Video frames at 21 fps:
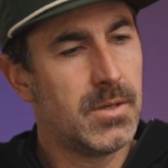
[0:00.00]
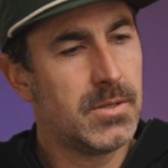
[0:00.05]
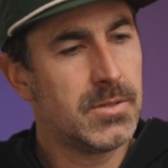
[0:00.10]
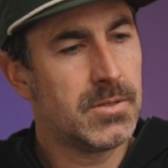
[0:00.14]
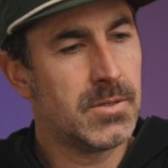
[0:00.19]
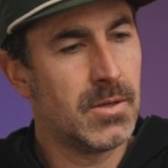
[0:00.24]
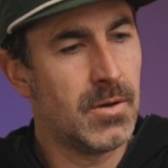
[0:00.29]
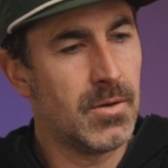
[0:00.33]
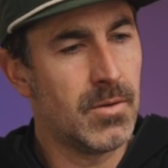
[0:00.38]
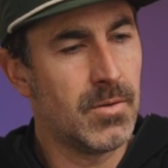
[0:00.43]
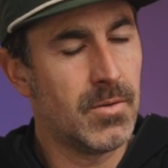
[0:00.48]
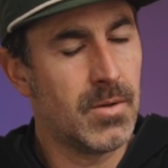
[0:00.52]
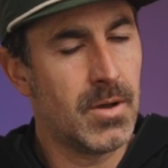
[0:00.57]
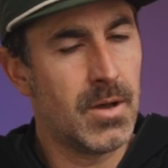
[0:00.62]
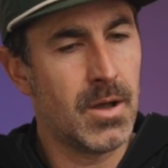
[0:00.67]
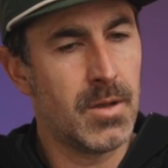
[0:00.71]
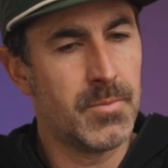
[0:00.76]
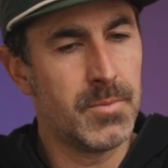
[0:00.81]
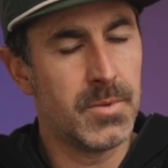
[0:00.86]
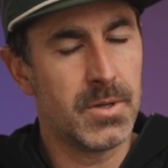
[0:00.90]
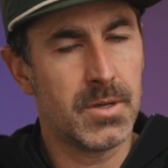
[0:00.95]

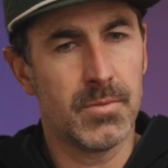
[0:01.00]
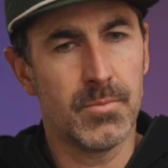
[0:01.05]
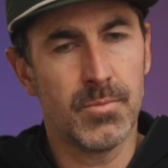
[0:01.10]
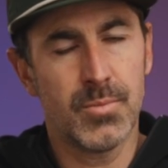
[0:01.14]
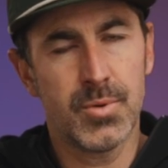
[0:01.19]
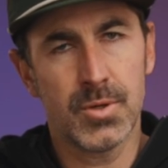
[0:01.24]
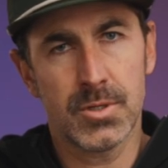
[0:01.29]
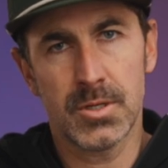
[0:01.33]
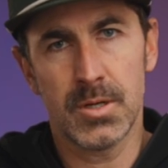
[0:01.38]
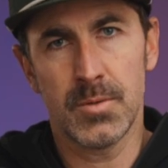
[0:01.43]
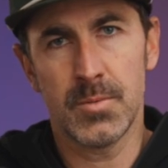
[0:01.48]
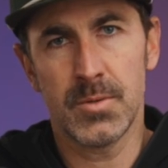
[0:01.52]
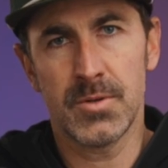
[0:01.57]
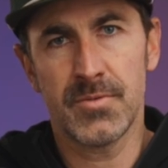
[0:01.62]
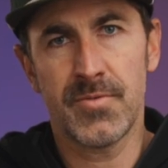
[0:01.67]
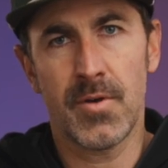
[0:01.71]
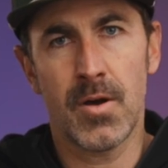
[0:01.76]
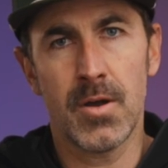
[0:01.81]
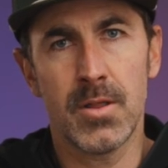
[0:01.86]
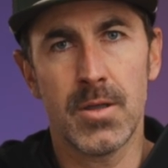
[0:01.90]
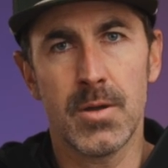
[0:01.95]
So you can push your image
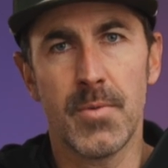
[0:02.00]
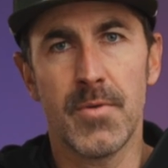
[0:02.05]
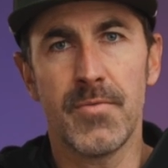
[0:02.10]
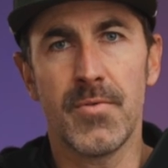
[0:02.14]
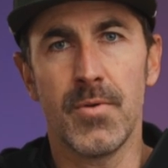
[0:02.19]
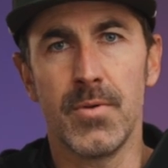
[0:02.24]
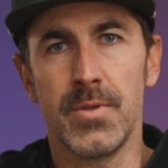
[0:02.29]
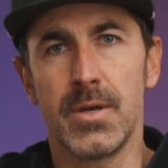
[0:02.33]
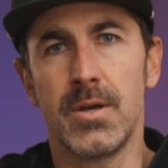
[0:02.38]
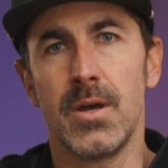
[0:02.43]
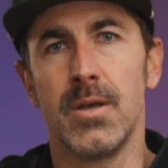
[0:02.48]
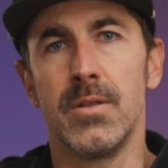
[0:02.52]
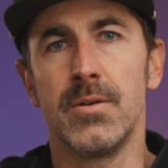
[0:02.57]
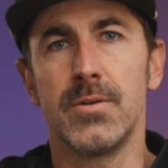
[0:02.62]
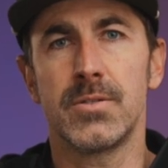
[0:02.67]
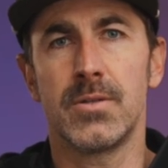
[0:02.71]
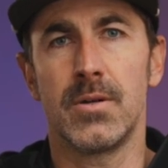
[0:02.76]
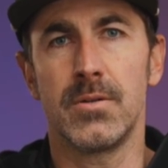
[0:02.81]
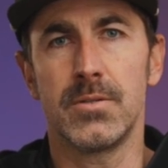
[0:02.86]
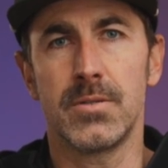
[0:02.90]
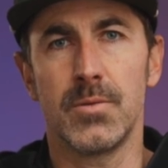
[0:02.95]
farther before the colors
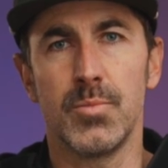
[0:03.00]
start